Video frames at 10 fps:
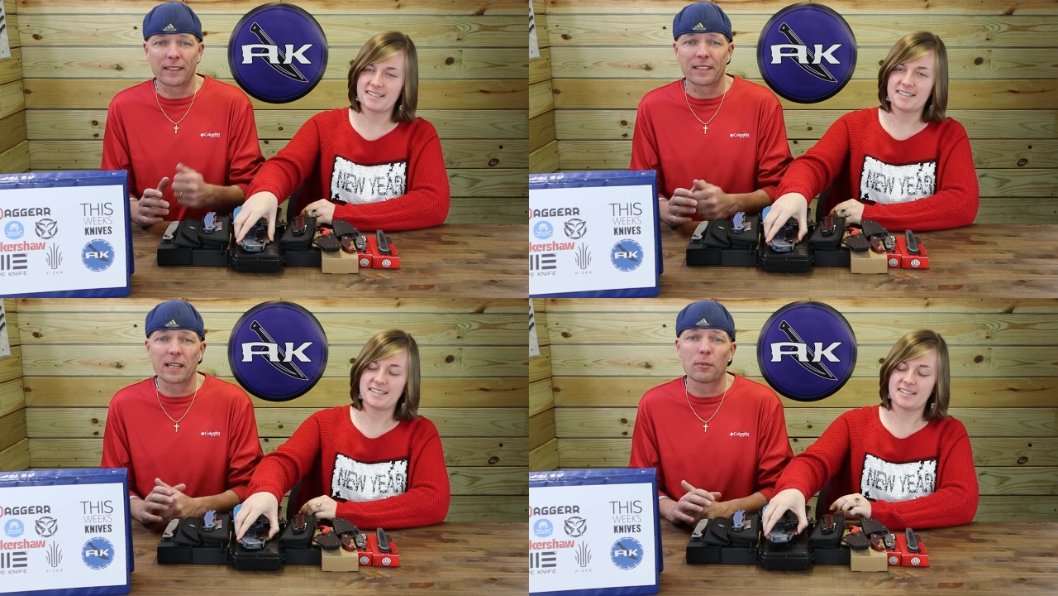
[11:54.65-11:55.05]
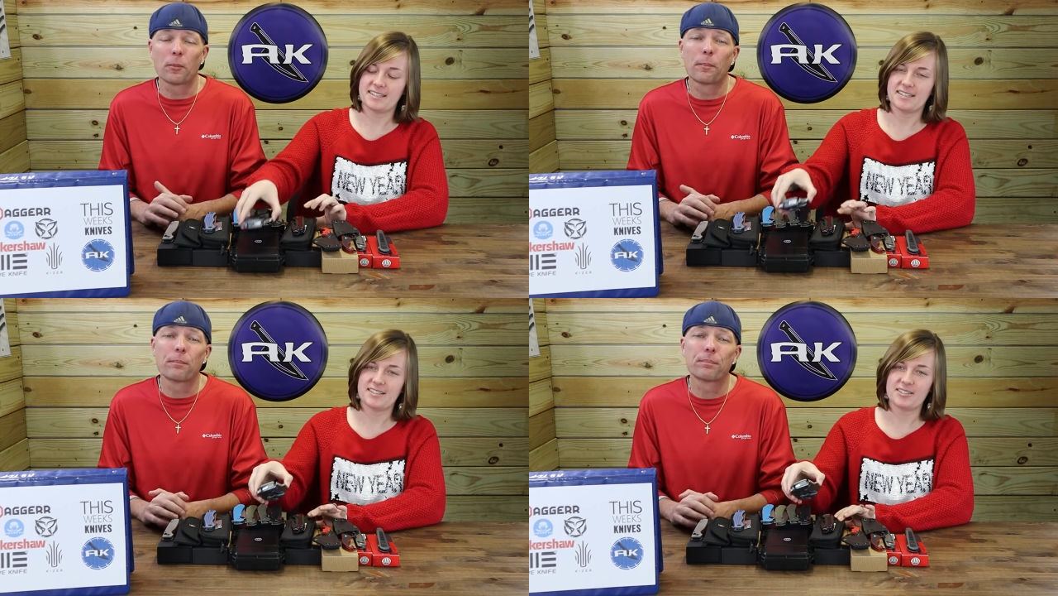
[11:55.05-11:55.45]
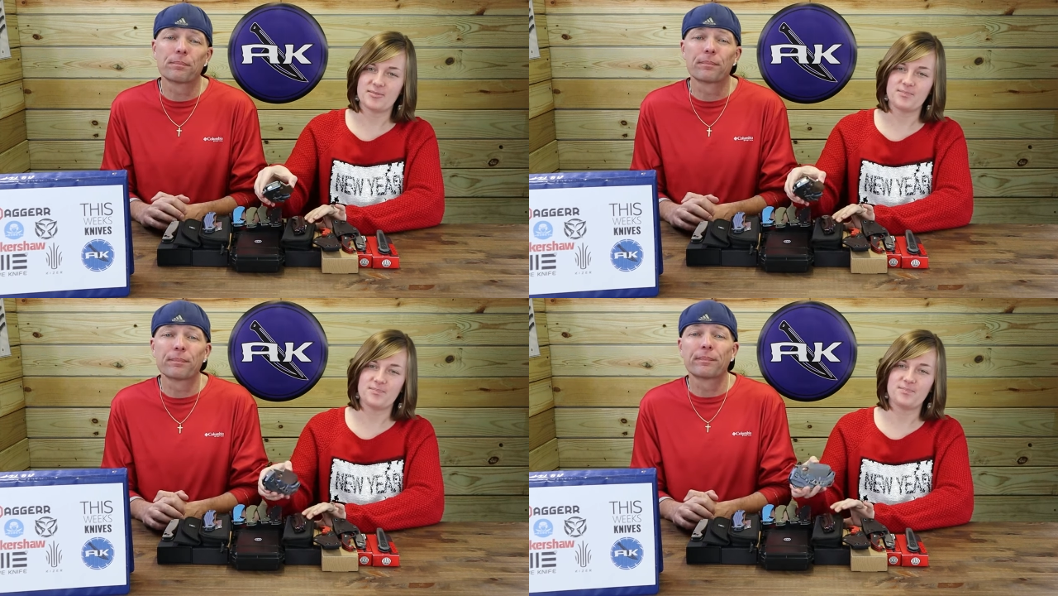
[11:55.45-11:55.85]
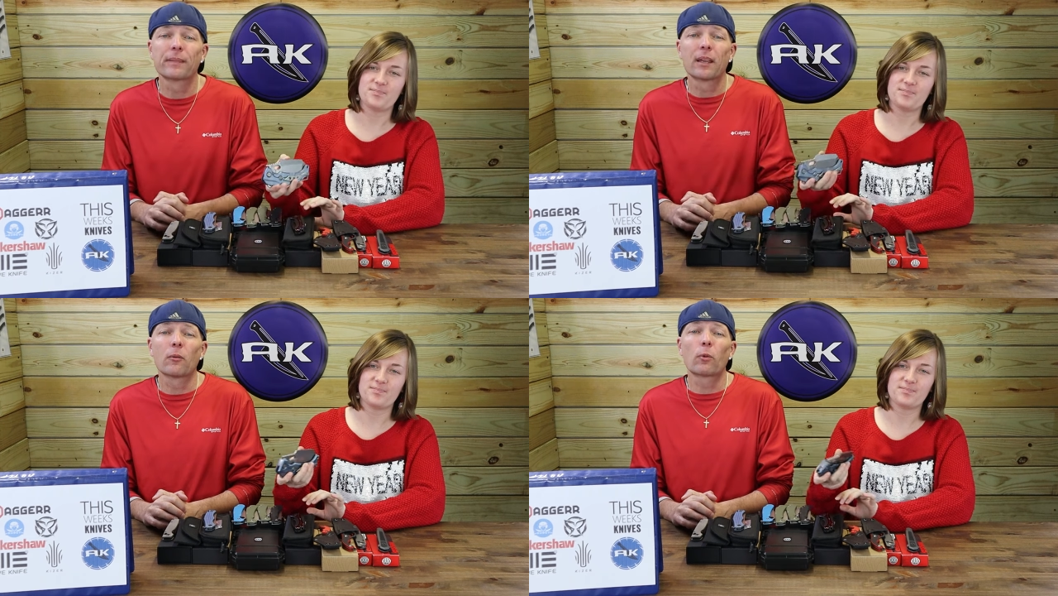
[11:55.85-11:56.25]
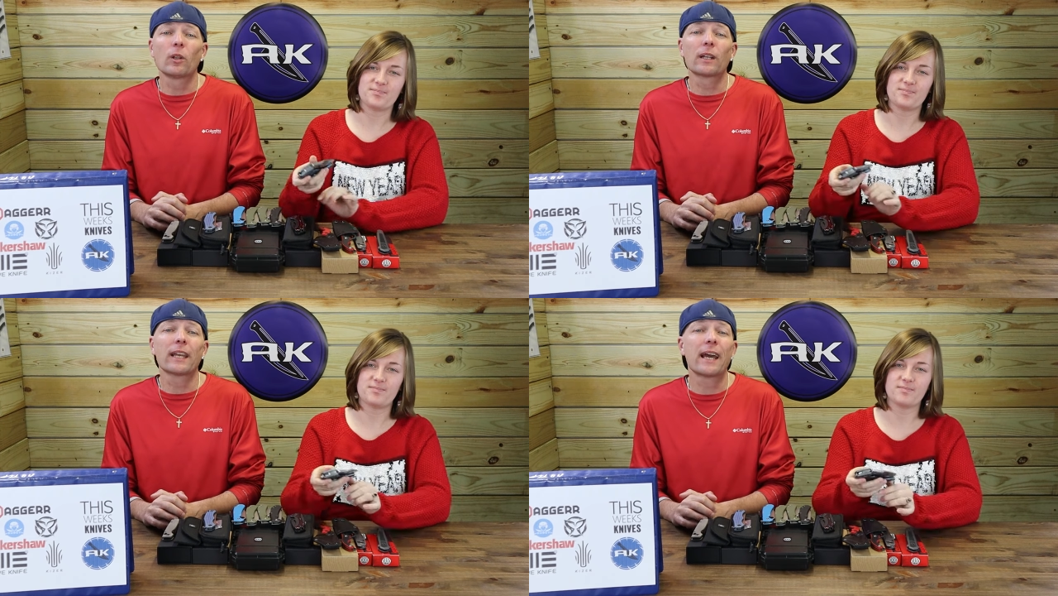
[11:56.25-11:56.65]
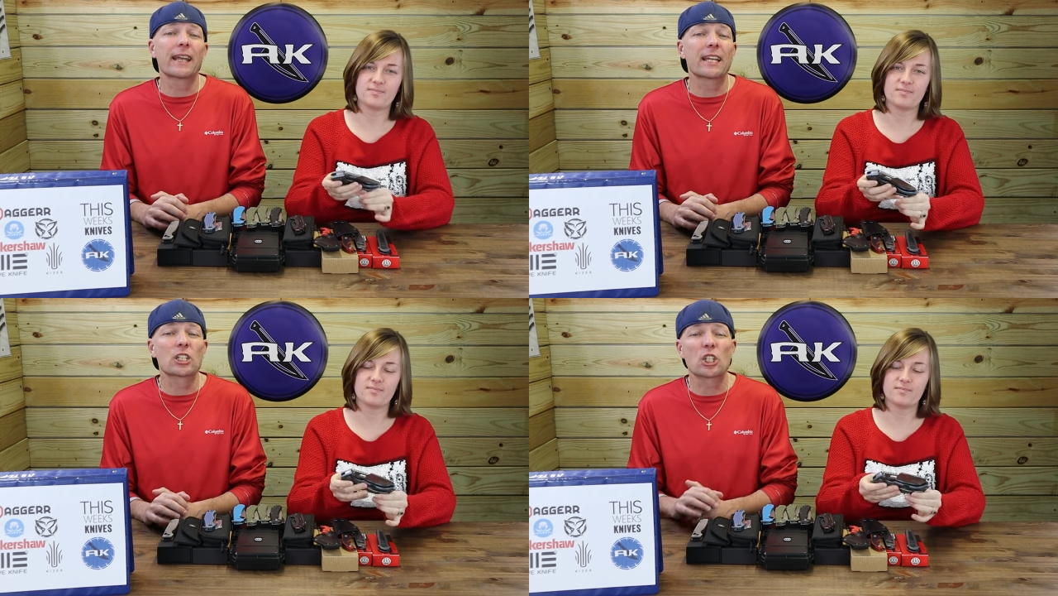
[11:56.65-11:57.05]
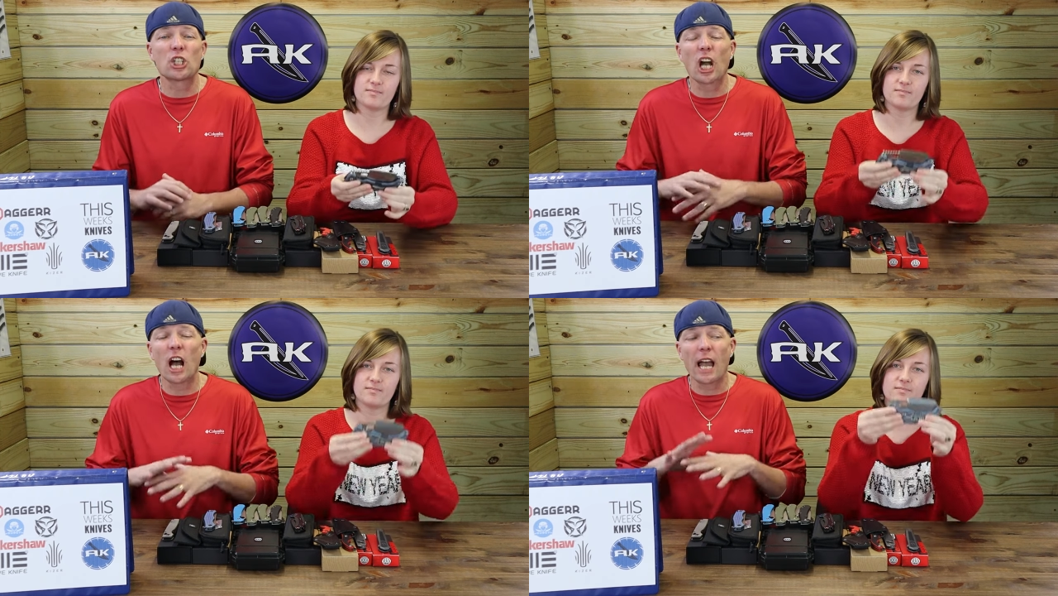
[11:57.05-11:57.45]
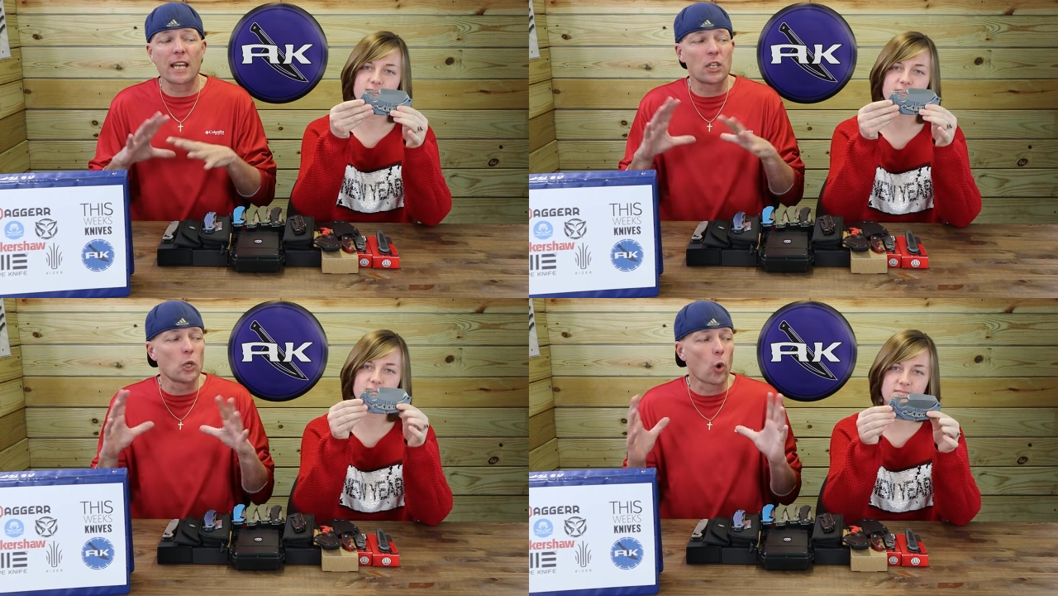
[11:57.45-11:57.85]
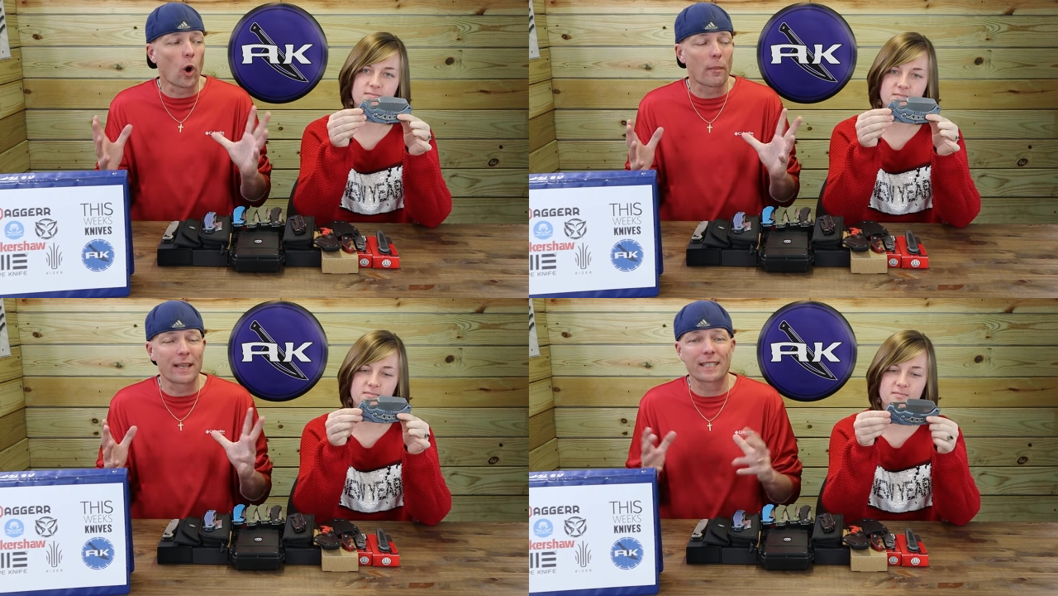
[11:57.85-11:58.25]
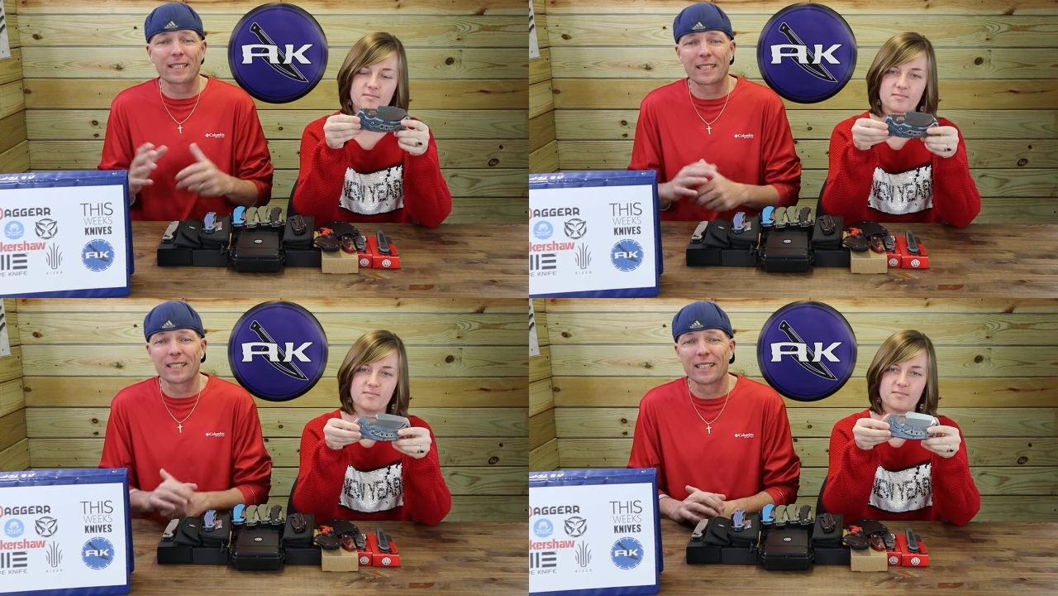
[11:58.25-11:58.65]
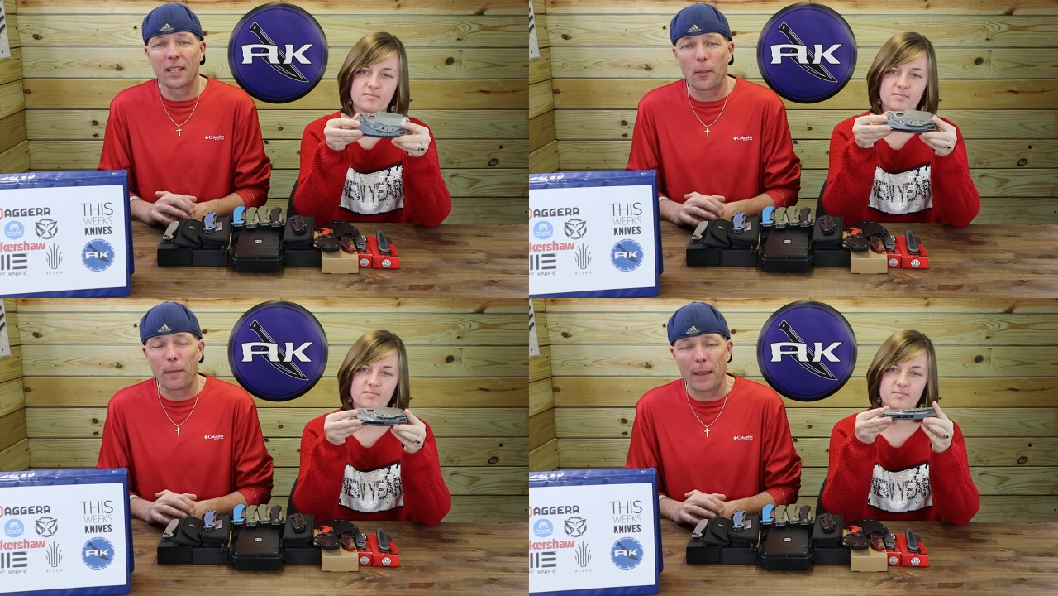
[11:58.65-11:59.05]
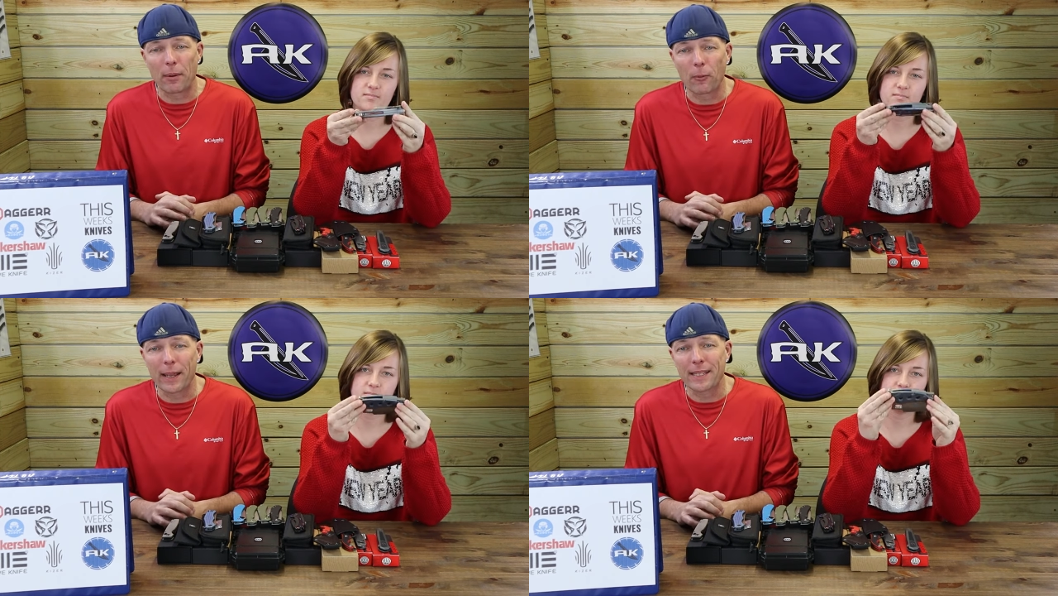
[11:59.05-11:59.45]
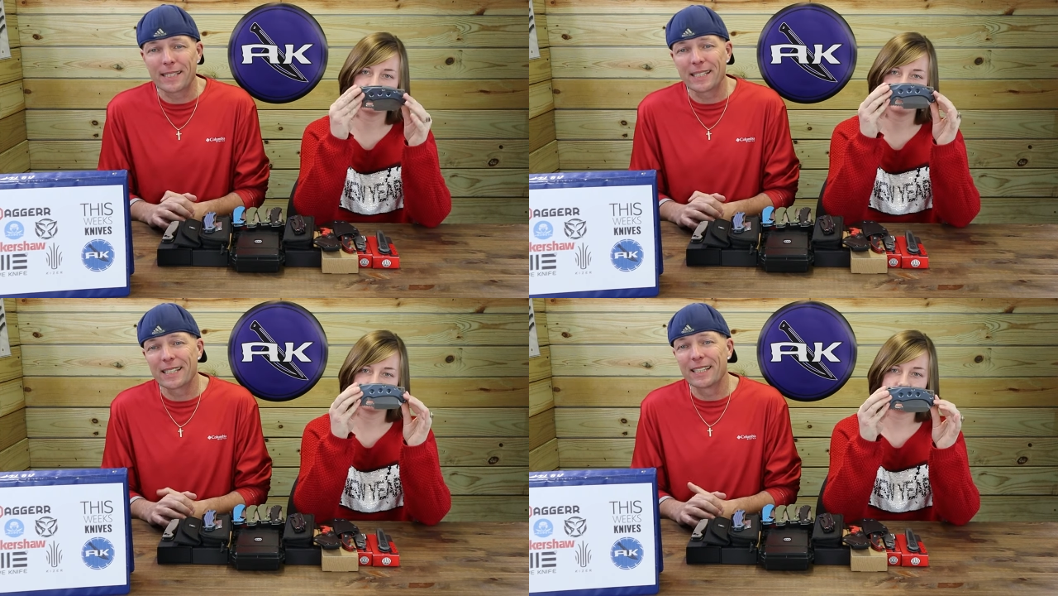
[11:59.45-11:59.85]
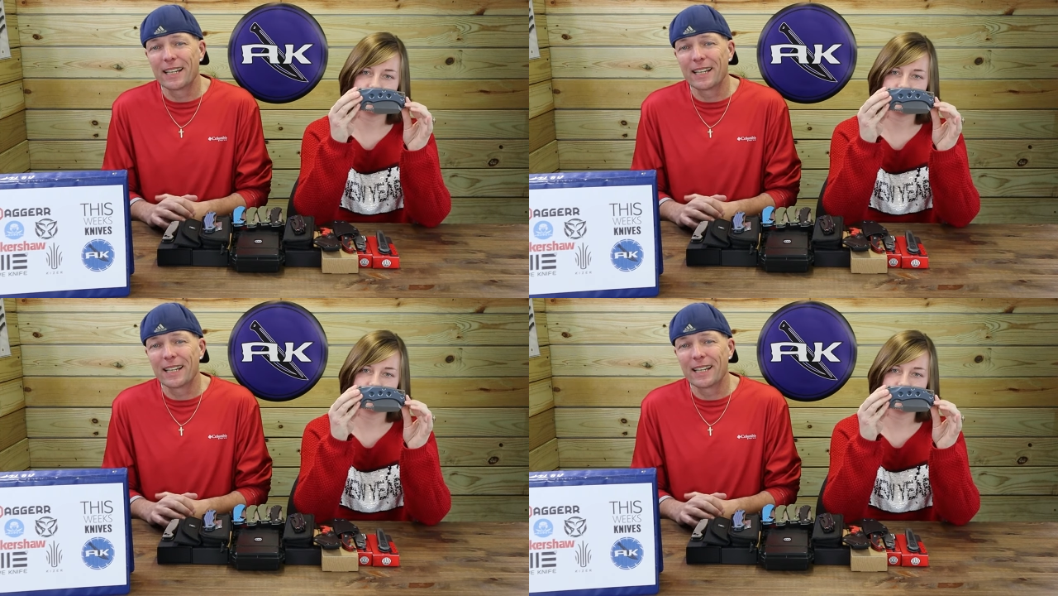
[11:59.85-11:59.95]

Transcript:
Speaker 1: to the table. We're looking at a ginormous paperweight,